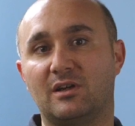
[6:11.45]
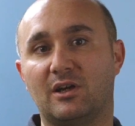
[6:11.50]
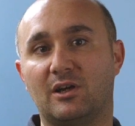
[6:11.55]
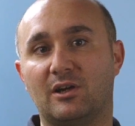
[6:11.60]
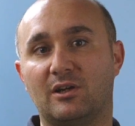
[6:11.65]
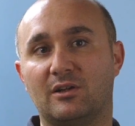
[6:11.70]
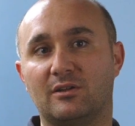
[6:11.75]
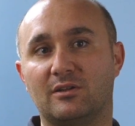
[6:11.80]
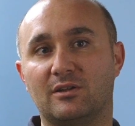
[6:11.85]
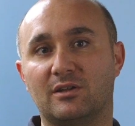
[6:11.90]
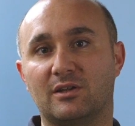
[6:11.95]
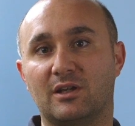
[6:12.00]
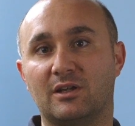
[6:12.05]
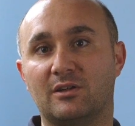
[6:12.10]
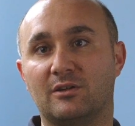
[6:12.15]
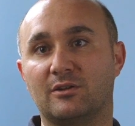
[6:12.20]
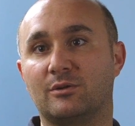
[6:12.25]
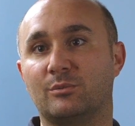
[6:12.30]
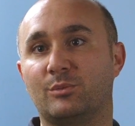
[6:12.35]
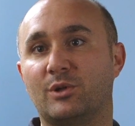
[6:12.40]
And again,
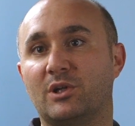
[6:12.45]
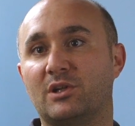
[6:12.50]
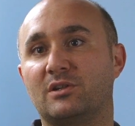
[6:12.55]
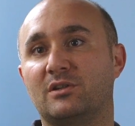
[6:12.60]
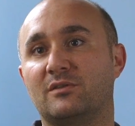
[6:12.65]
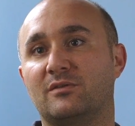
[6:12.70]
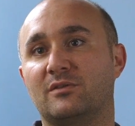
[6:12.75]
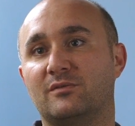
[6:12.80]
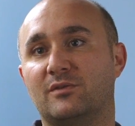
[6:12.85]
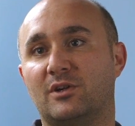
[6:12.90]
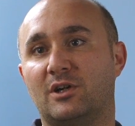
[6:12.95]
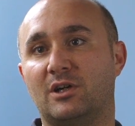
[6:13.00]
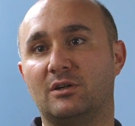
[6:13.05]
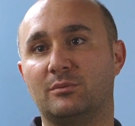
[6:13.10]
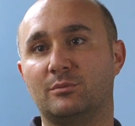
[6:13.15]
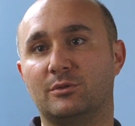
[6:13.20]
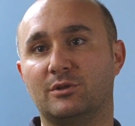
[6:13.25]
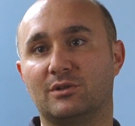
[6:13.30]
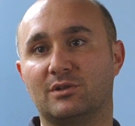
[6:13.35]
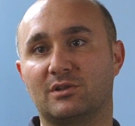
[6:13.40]
a competitive
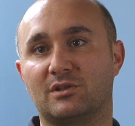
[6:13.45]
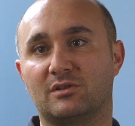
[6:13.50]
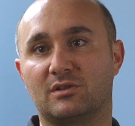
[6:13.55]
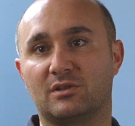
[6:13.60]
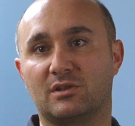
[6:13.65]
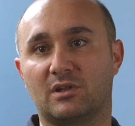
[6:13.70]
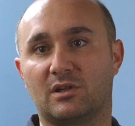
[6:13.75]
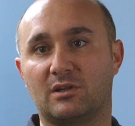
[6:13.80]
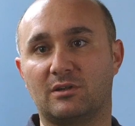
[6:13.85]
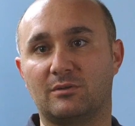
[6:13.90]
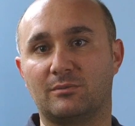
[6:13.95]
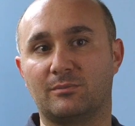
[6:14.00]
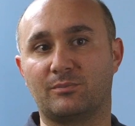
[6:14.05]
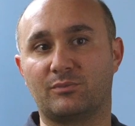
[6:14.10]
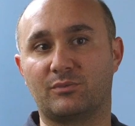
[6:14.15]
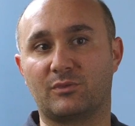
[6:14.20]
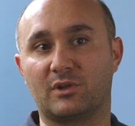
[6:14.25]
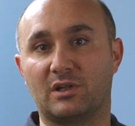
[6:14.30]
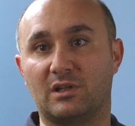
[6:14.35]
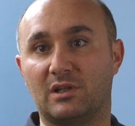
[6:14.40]
environment
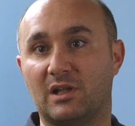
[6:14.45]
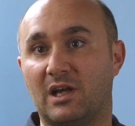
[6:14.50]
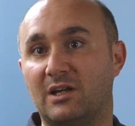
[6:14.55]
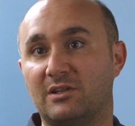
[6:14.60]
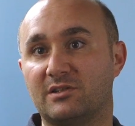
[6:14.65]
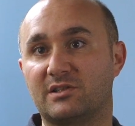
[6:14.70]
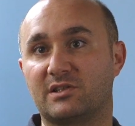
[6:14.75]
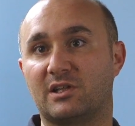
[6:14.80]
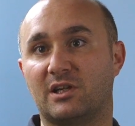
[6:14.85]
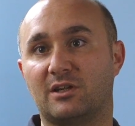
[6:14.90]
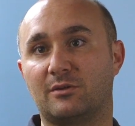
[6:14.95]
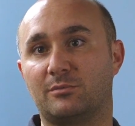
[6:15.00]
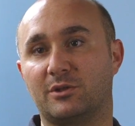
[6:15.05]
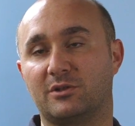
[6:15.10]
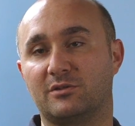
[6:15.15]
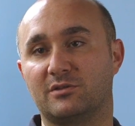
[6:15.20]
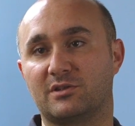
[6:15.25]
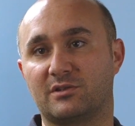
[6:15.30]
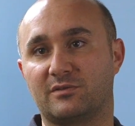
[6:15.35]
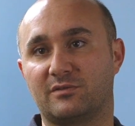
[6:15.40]
allows that,
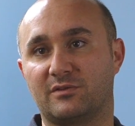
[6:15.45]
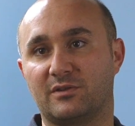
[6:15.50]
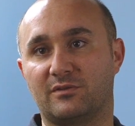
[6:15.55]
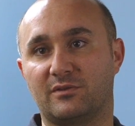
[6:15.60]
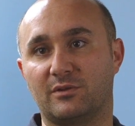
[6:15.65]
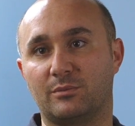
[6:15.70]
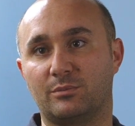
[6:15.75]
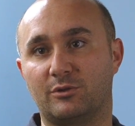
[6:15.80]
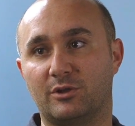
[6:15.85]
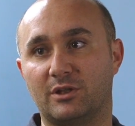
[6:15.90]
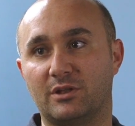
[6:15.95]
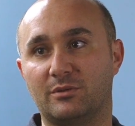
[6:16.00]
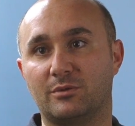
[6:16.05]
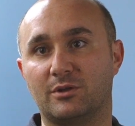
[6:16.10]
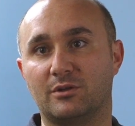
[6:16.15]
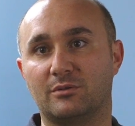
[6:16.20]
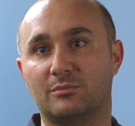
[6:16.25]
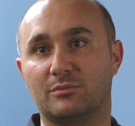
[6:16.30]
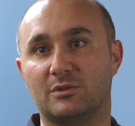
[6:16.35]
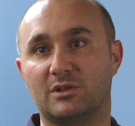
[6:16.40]
because if the
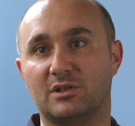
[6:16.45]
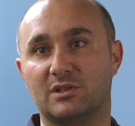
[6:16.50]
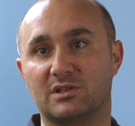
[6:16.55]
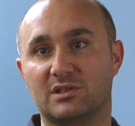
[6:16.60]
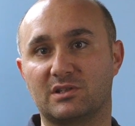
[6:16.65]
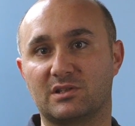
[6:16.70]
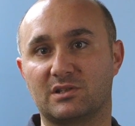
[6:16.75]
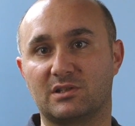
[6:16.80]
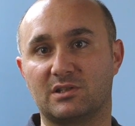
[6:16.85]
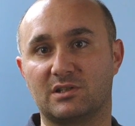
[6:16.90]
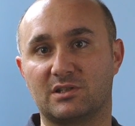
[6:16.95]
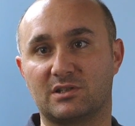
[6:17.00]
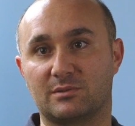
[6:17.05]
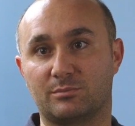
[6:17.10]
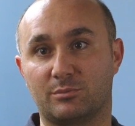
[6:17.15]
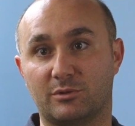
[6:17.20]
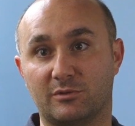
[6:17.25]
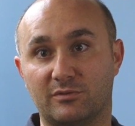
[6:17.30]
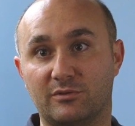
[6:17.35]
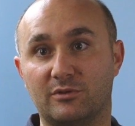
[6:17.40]
premium is
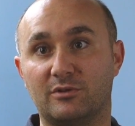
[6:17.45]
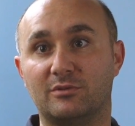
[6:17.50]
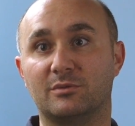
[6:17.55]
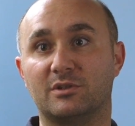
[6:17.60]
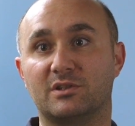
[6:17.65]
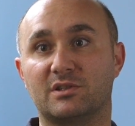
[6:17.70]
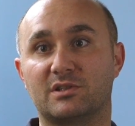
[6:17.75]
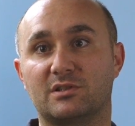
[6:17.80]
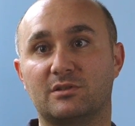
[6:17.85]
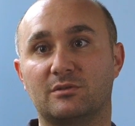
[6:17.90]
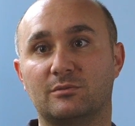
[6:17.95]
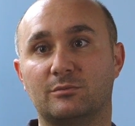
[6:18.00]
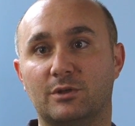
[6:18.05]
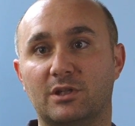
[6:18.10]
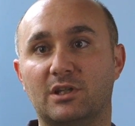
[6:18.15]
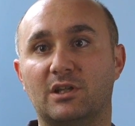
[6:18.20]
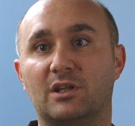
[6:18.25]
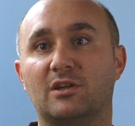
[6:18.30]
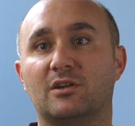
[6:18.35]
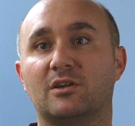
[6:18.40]
performance and
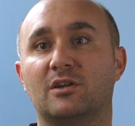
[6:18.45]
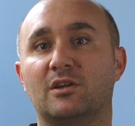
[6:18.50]
winning,